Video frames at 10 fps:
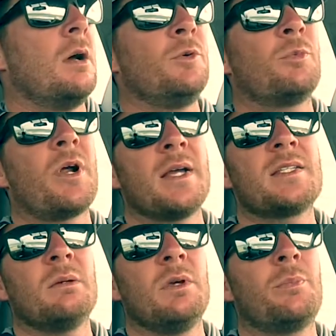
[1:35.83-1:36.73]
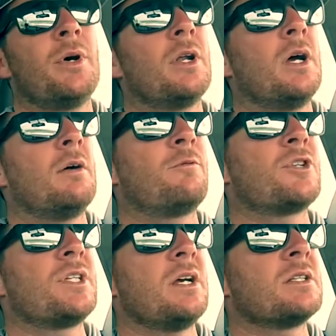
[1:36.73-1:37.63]
You'll probably see me put a for
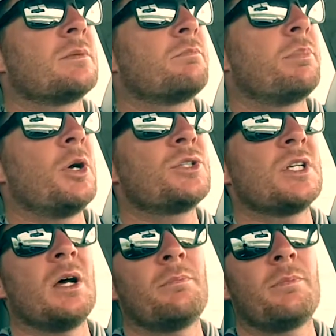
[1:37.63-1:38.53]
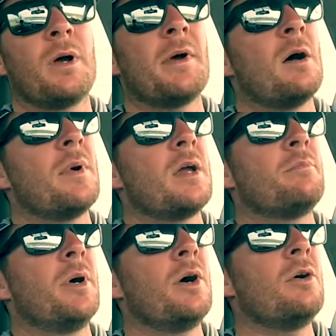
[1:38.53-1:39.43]
sale post up about my
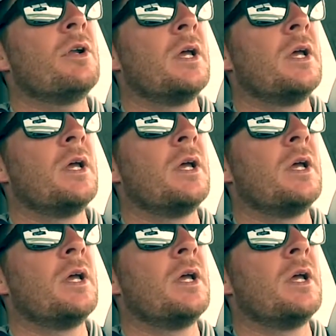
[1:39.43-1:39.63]
boat.